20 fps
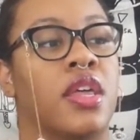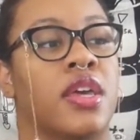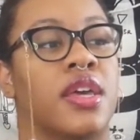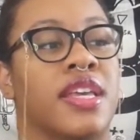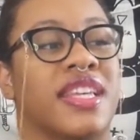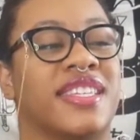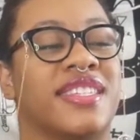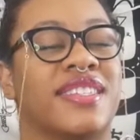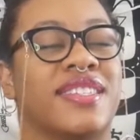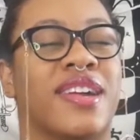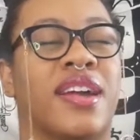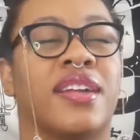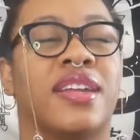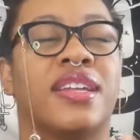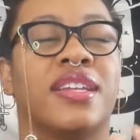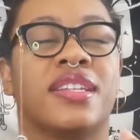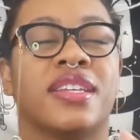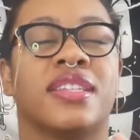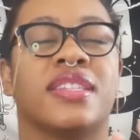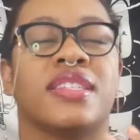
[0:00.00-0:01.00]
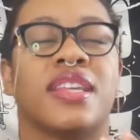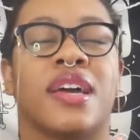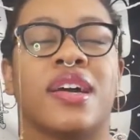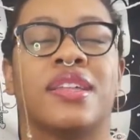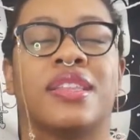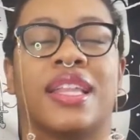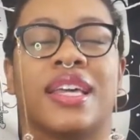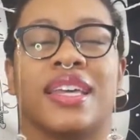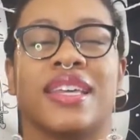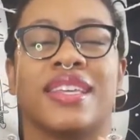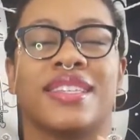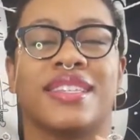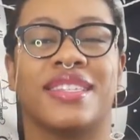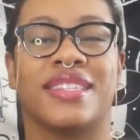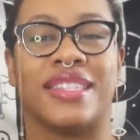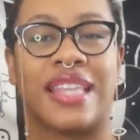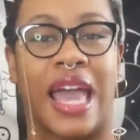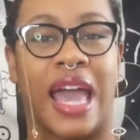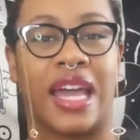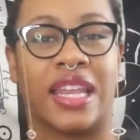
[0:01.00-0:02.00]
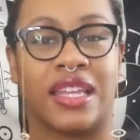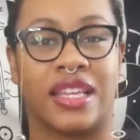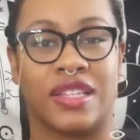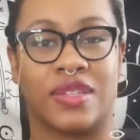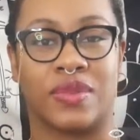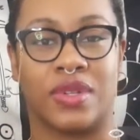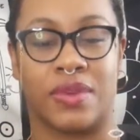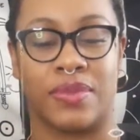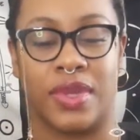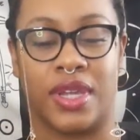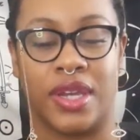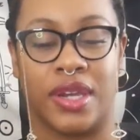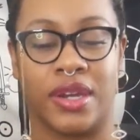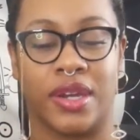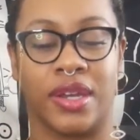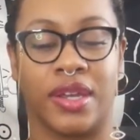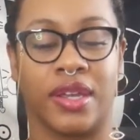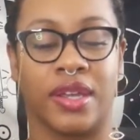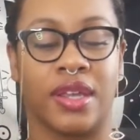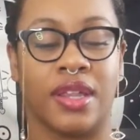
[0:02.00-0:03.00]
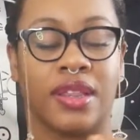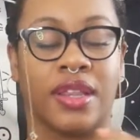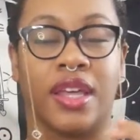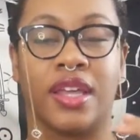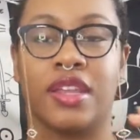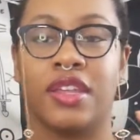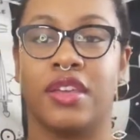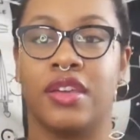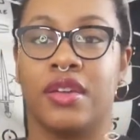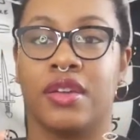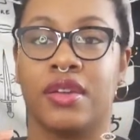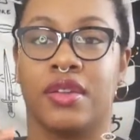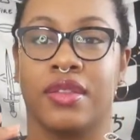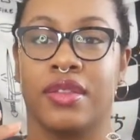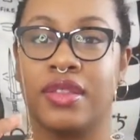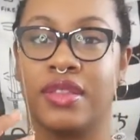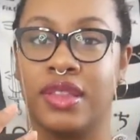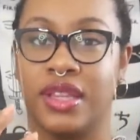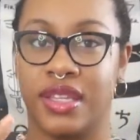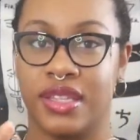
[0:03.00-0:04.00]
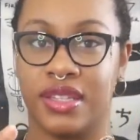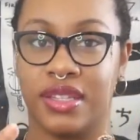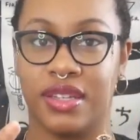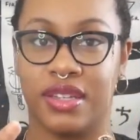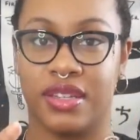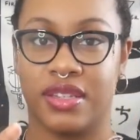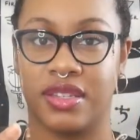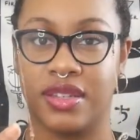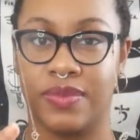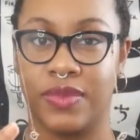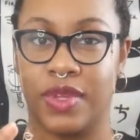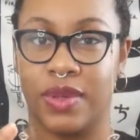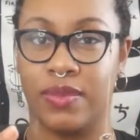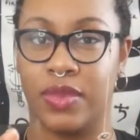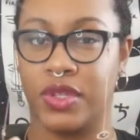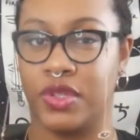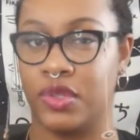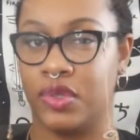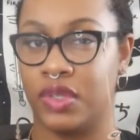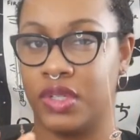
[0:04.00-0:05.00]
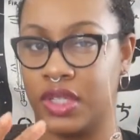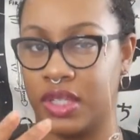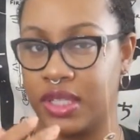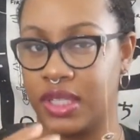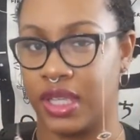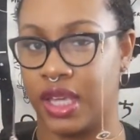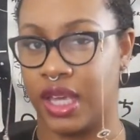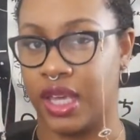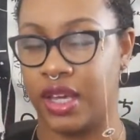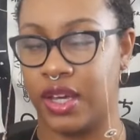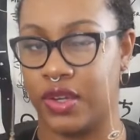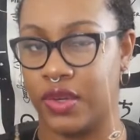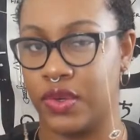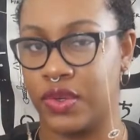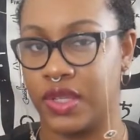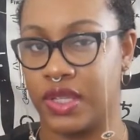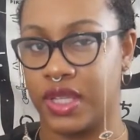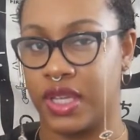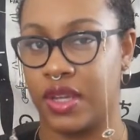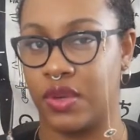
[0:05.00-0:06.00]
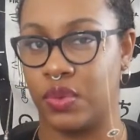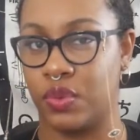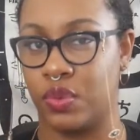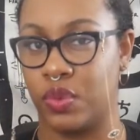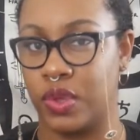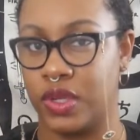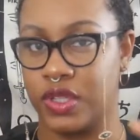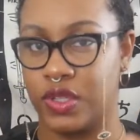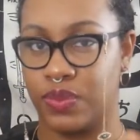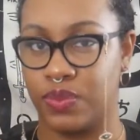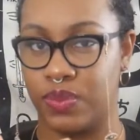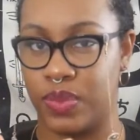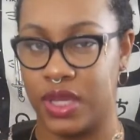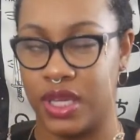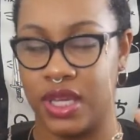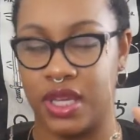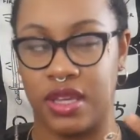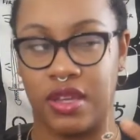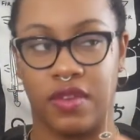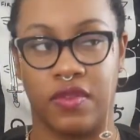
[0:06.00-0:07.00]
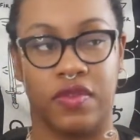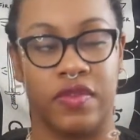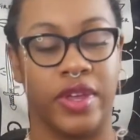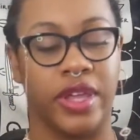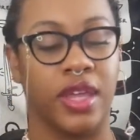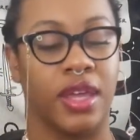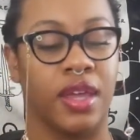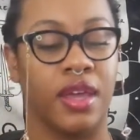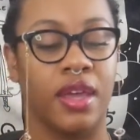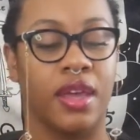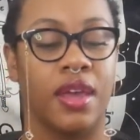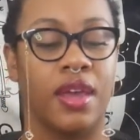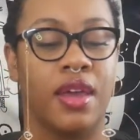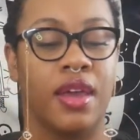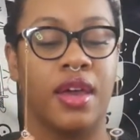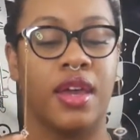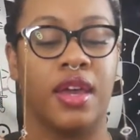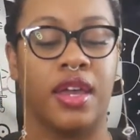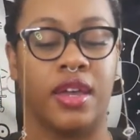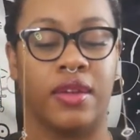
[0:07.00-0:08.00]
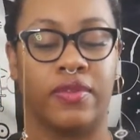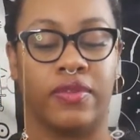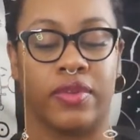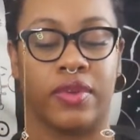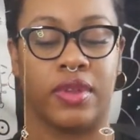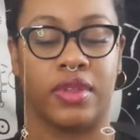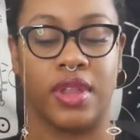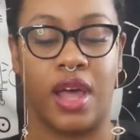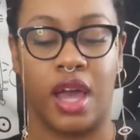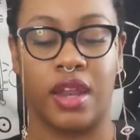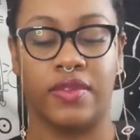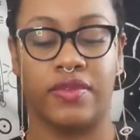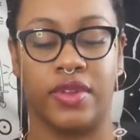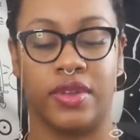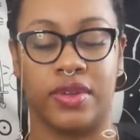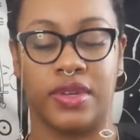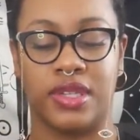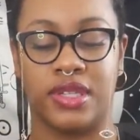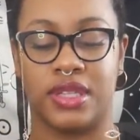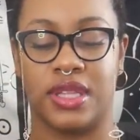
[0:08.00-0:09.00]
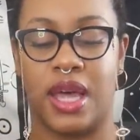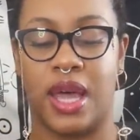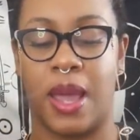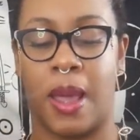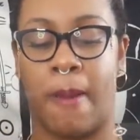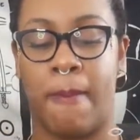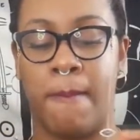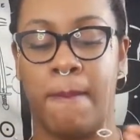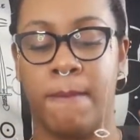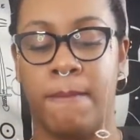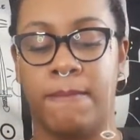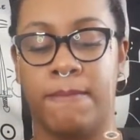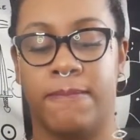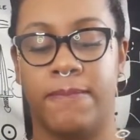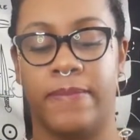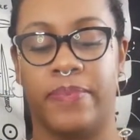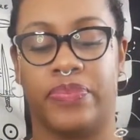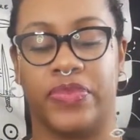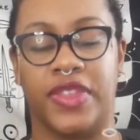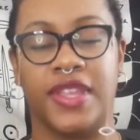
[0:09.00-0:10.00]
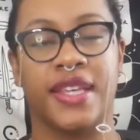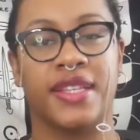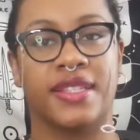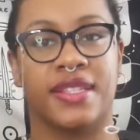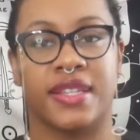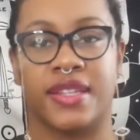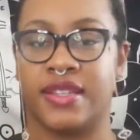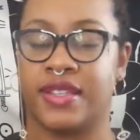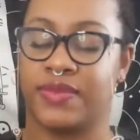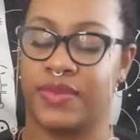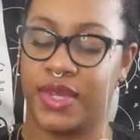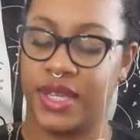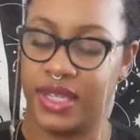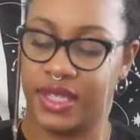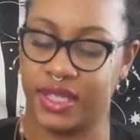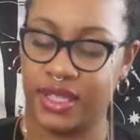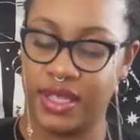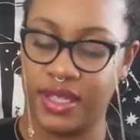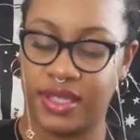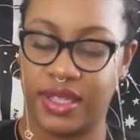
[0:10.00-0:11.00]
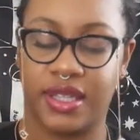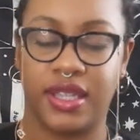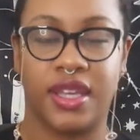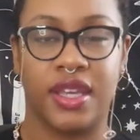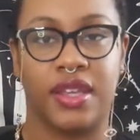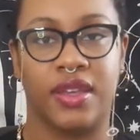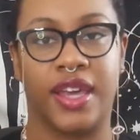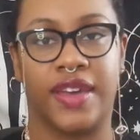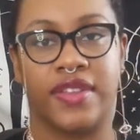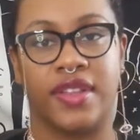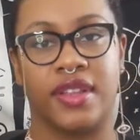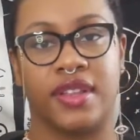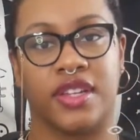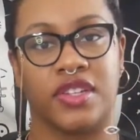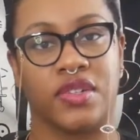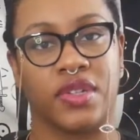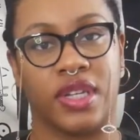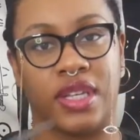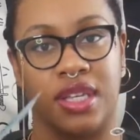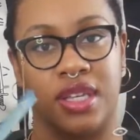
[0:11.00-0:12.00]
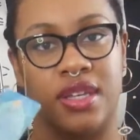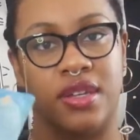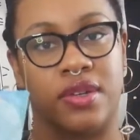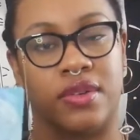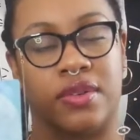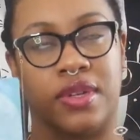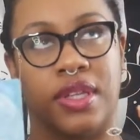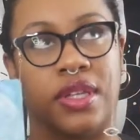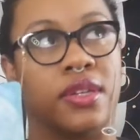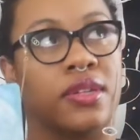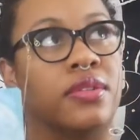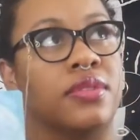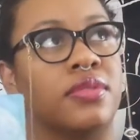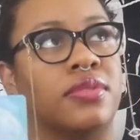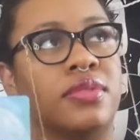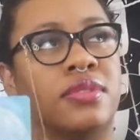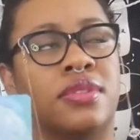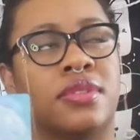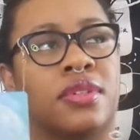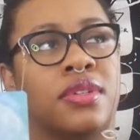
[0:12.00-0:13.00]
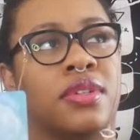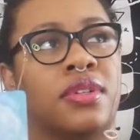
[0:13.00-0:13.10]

is starting to sound like static is what I'm hearing. Like you're listening to something, but you just can't understand what's being conveyed. And for a lot of you, it's like, this doesn't make sense. And yeah, you have the electric eel. Eels,